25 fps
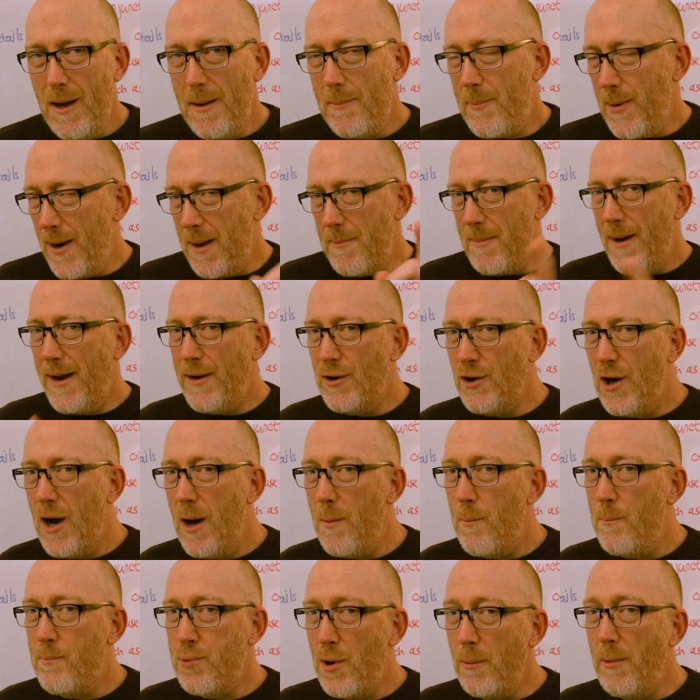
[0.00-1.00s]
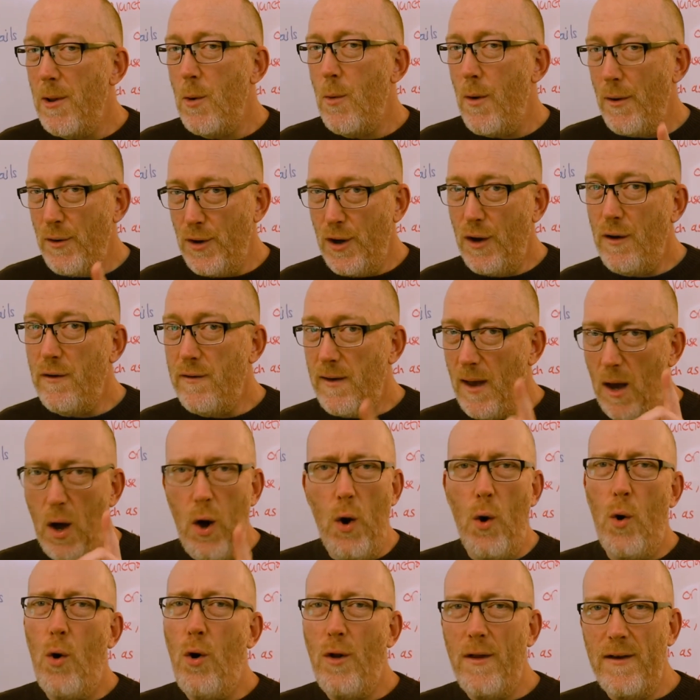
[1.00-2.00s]
but I probably won't use it
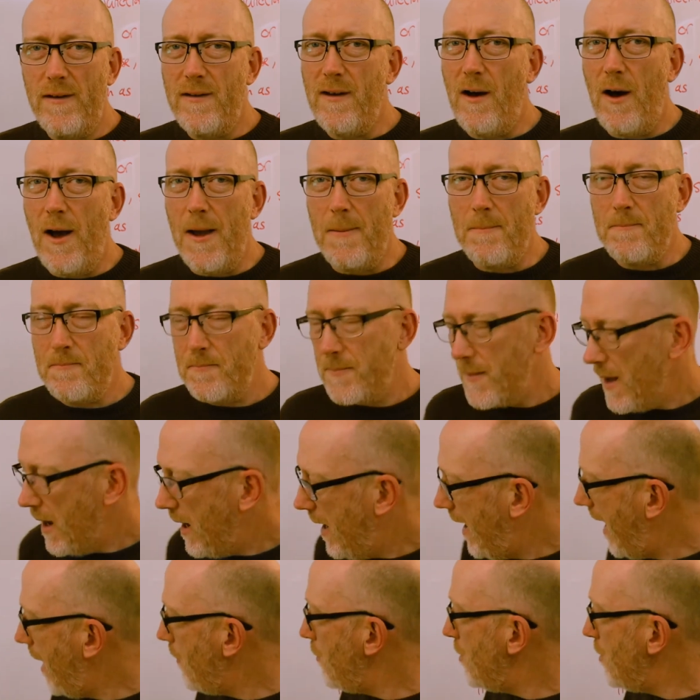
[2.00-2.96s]
all the time. I